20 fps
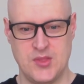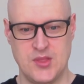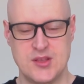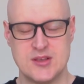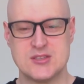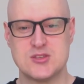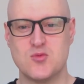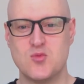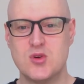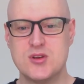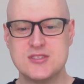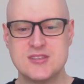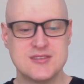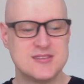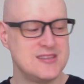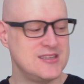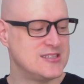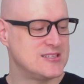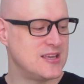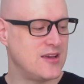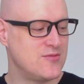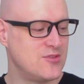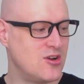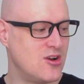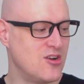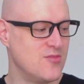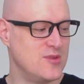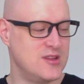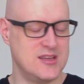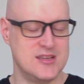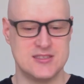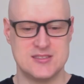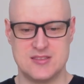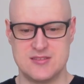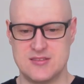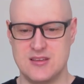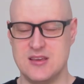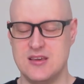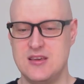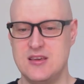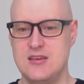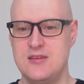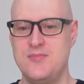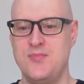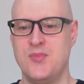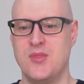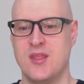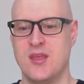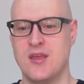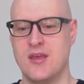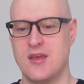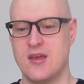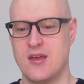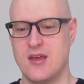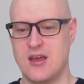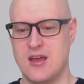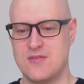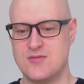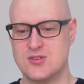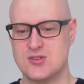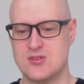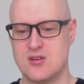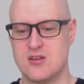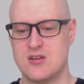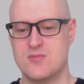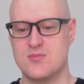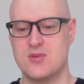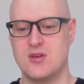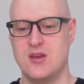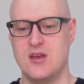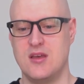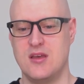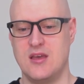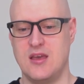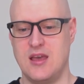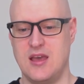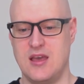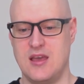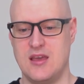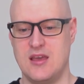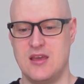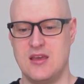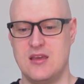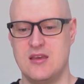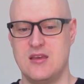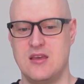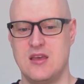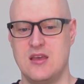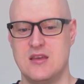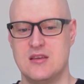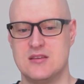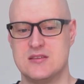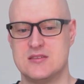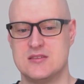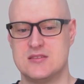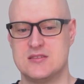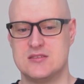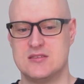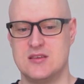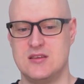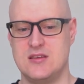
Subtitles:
So what is a D7 harmony? It's D, F sharp, A, C.